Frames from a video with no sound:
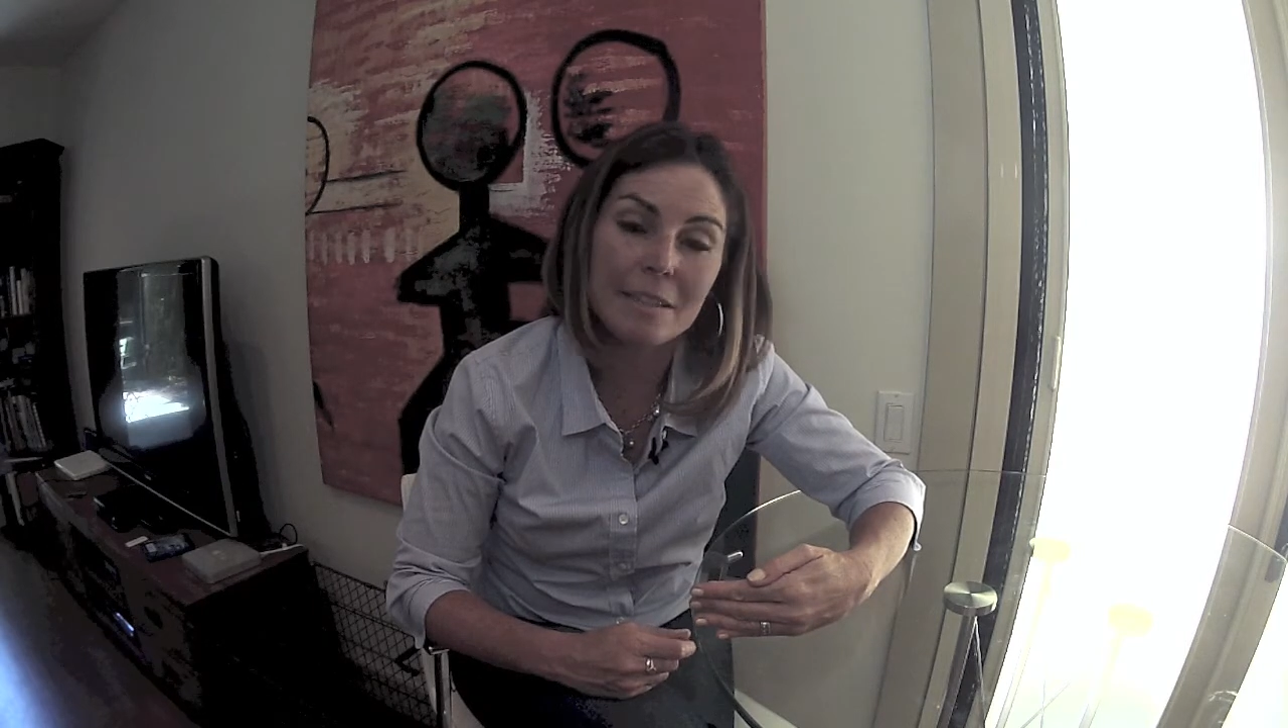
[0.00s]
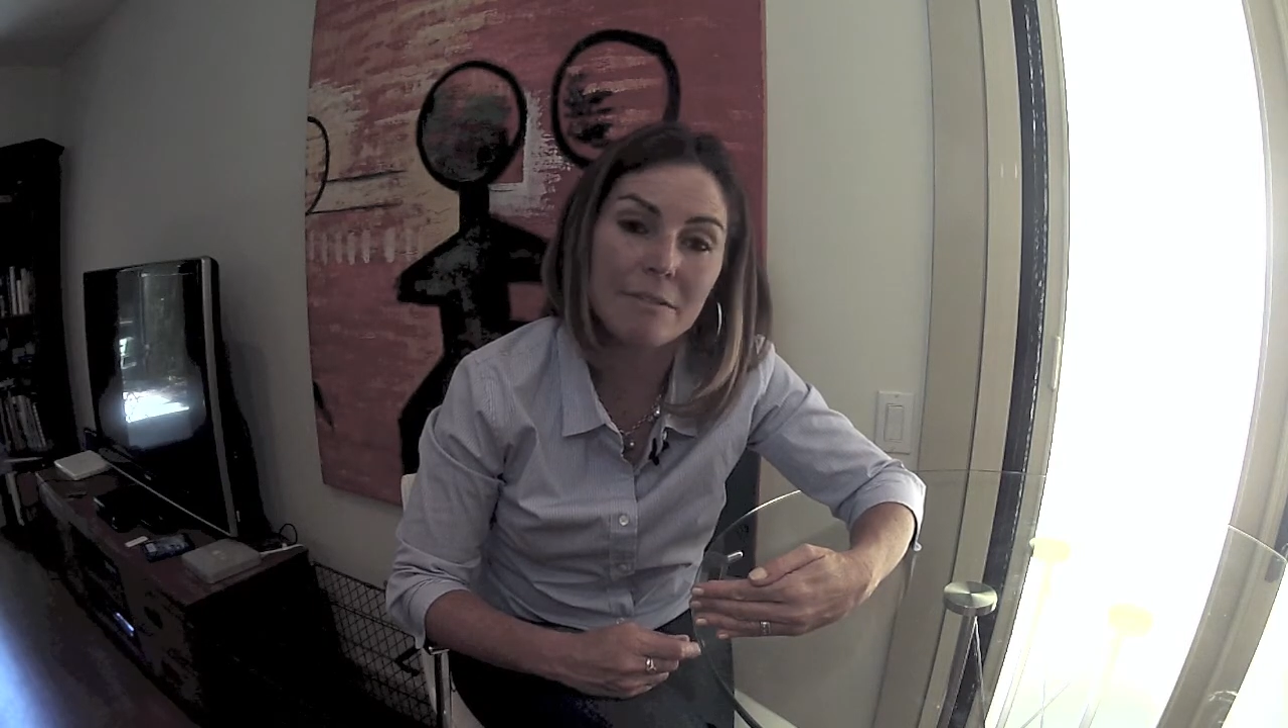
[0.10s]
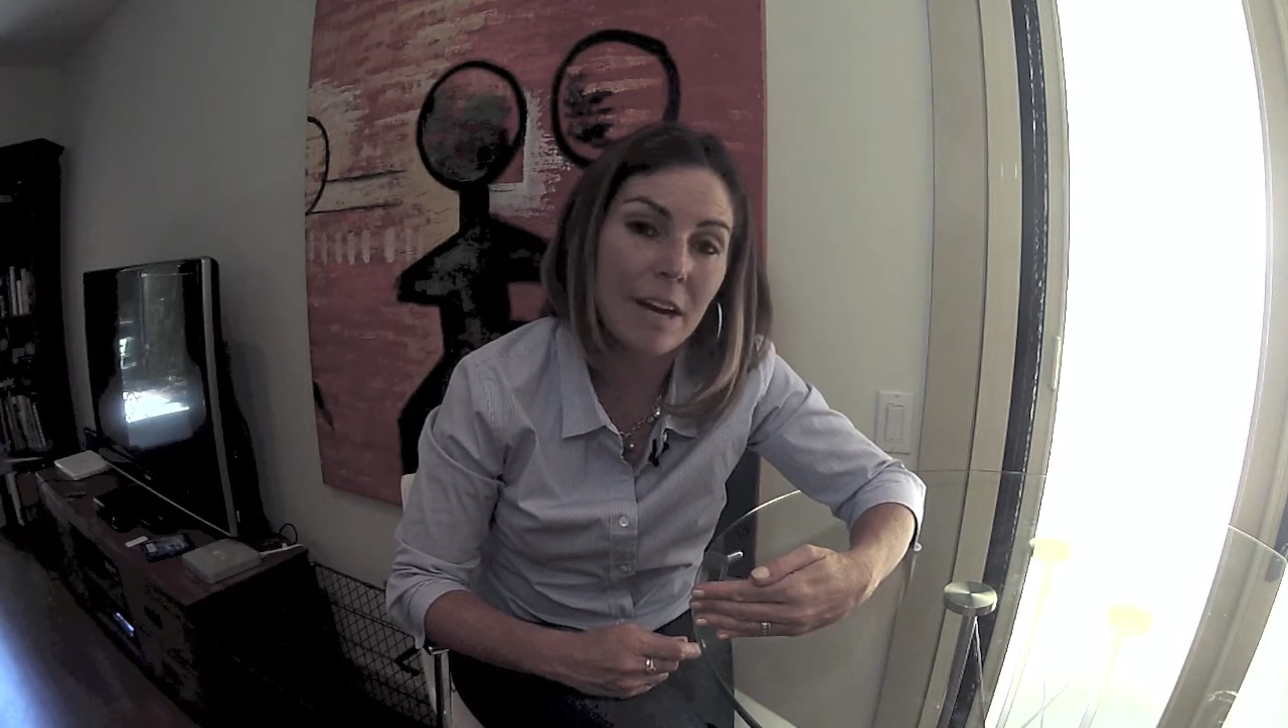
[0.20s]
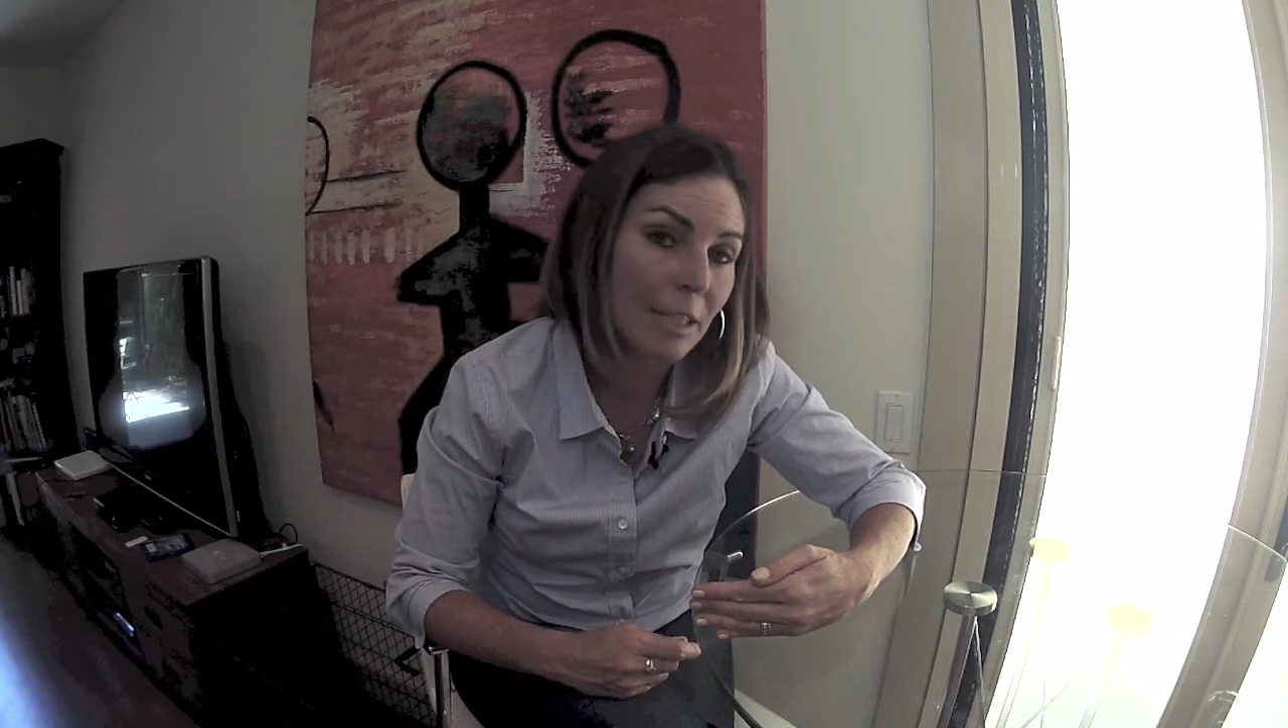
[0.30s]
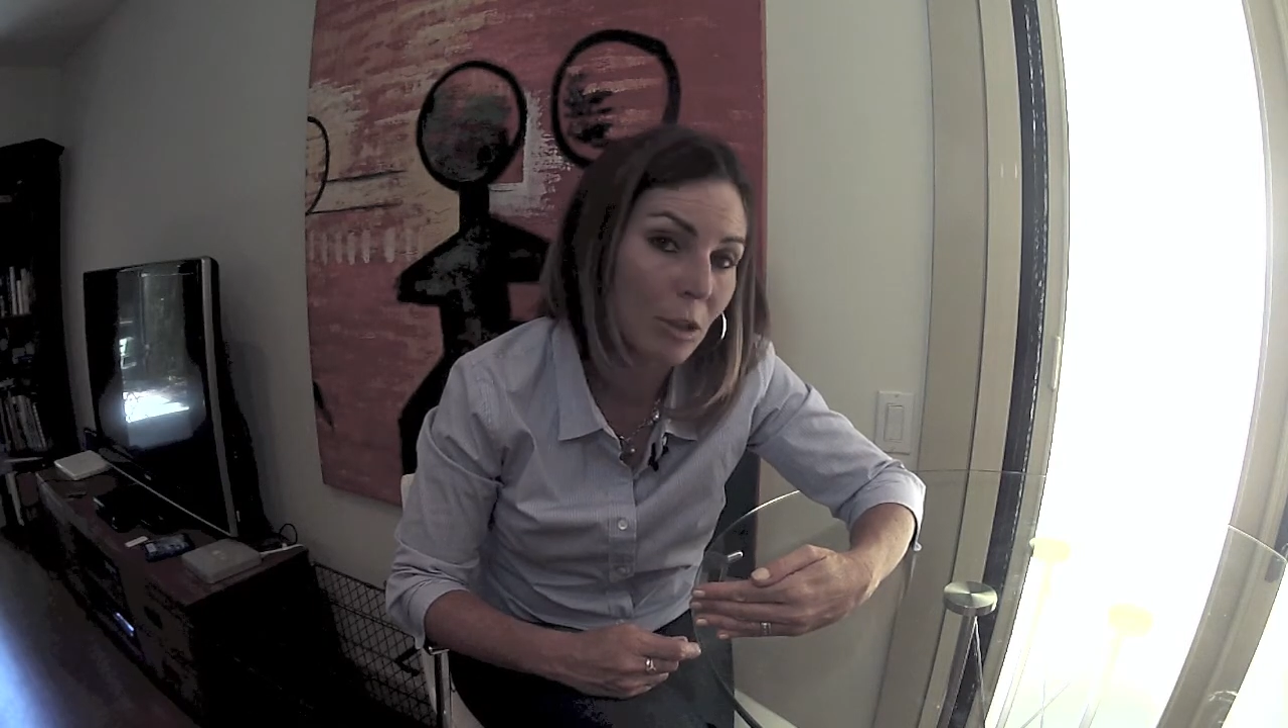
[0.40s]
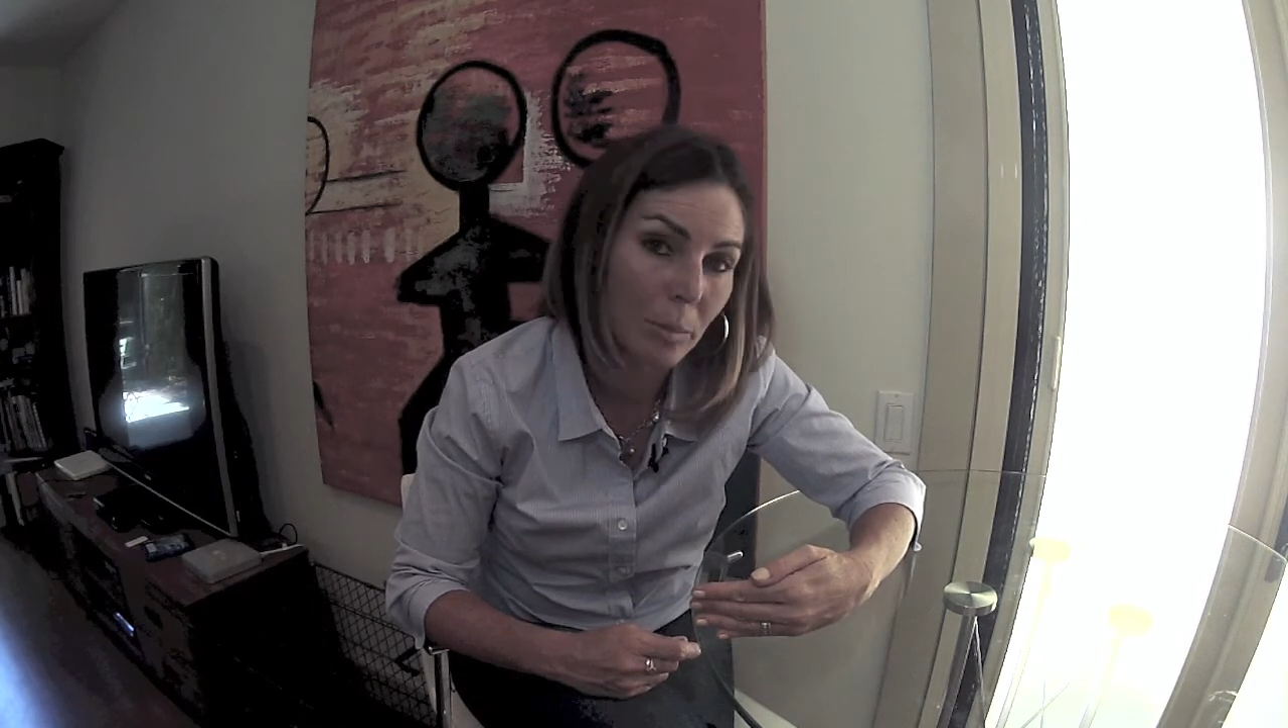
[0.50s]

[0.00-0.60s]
a vital